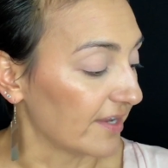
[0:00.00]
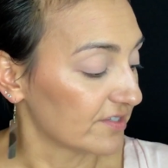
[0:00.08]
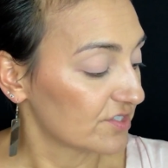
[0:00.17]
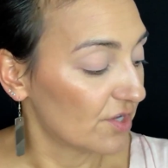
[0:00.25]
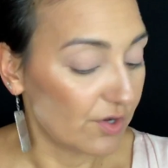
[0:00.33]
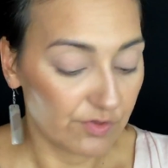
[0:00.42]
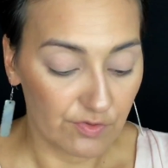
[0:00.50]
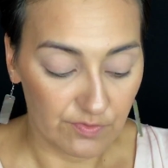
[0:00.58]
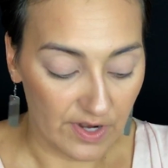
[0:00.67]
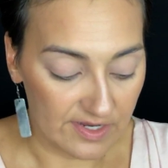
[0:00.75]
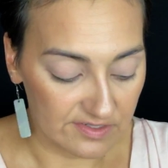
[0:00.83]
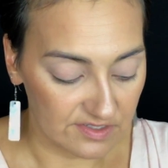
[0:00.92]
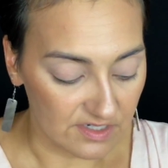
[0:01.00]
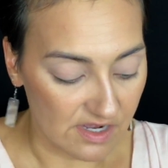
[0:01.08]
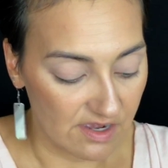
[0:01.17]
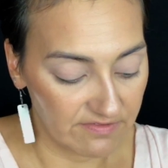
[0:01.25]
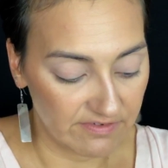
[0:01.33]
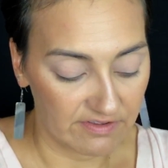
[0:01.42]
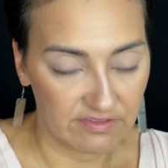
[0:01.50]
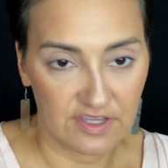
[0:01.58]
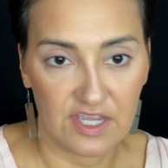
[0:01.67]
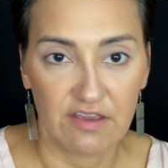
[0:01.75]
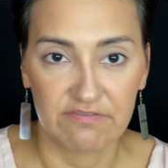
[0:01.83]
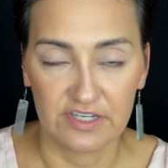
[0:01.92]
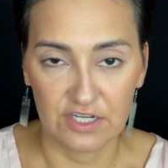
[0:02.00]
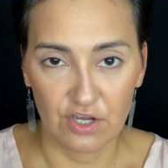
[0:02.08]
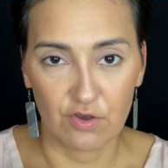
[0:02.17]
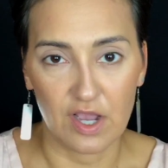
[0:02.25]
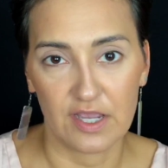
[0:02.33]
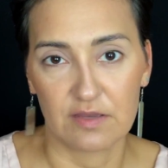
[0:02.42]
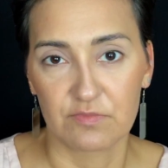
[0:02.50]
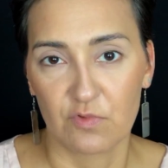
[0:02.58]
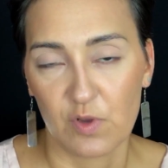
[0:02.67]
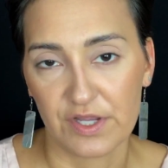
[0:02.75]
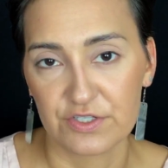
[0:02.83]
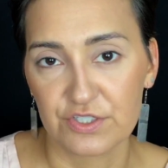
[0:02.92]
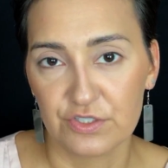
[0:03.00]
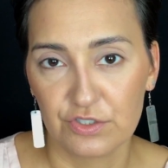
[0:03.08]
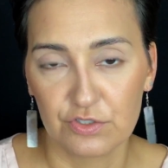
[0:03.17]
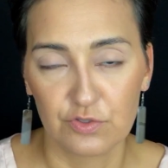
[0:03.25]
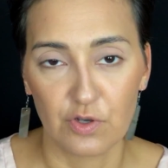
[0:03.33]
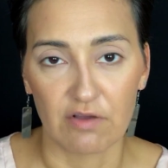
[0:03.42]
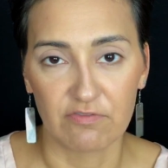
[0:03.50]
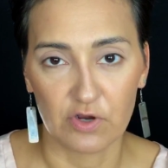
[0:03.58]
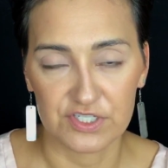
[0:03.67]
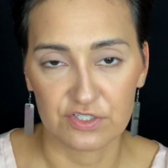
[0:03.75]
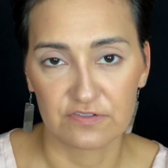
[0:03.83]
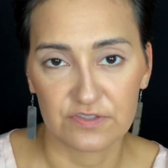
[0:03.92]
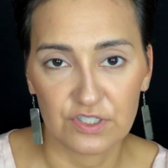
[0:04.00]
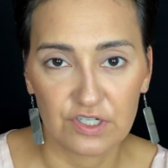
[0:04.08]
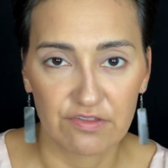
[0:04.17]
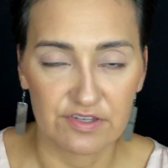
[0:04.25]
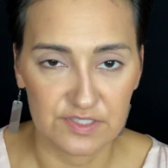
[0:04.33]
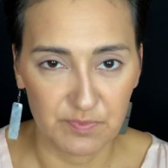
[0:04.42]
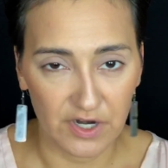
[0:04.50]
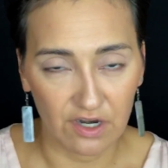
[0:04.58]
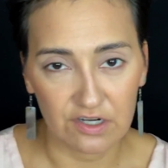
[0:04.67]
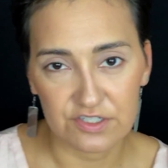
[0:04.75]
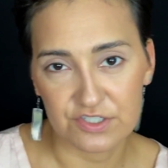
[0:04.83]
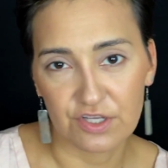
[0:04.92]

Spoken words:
Okay, so the rest of the video I am going to voice over this part,